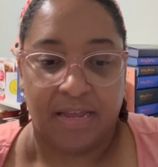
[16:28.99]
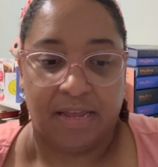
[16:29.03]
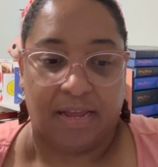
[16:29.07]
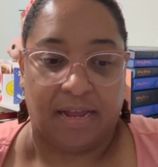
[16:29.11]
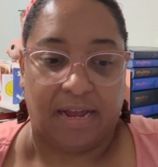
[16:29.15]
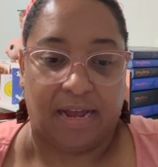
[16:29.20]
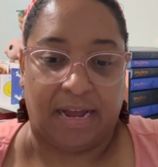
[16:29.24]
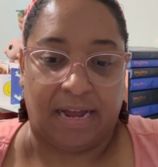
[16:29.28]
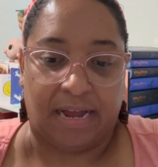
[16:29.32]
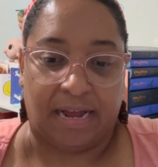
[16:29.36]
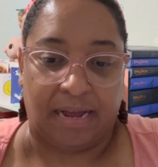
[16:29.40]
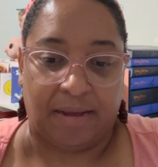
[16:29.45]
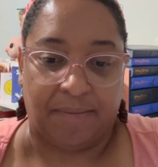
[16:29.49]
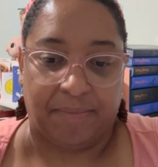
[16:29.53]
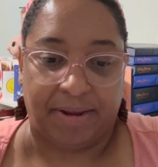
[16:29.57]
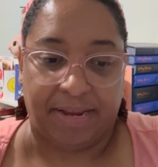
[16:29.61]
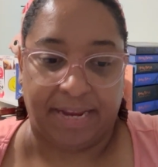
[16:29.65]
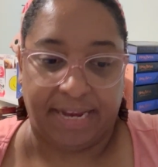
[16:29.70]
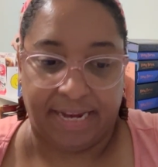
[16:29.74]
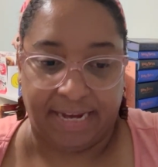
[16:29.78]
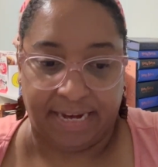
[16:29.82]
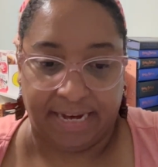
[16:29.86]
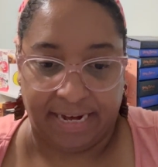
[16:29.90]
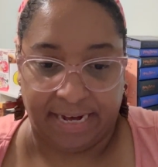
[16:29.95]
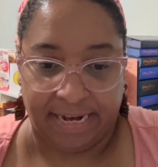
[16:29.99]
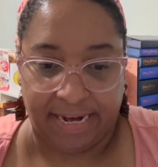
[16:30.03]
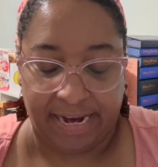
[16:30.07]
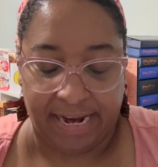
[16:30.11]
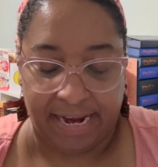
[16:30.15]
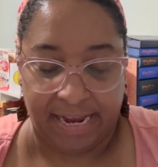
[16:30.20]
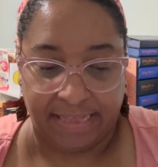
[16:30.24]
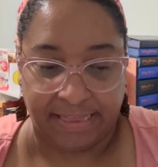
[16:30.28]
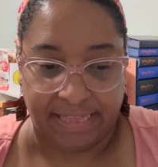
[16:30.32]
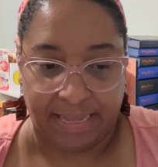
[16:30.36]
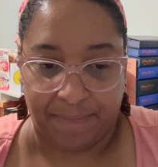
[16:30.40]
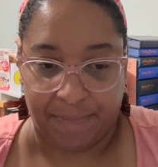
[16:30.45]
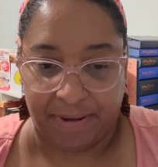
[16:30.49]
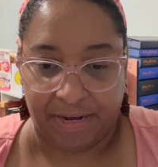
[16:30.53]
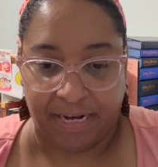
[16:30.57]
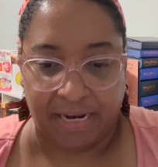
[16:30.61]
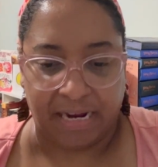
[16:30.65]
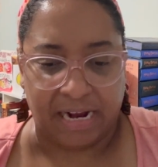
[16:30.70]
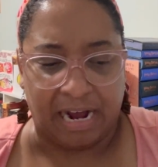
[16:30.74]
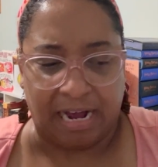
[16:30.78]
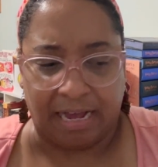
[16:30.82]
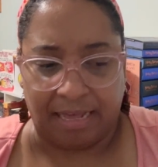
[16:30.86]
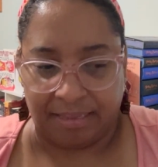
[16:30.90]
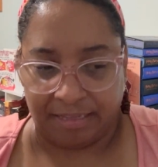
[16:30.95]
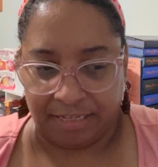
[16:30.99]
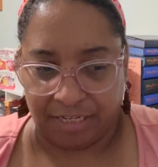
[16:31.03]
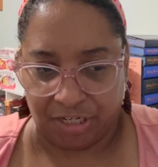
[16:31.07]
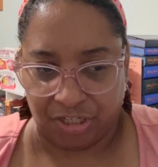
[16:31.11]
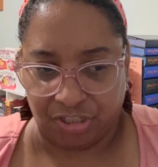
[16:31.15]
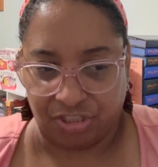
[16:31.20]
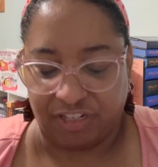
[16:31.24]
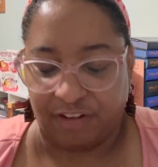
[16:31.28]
They met in college.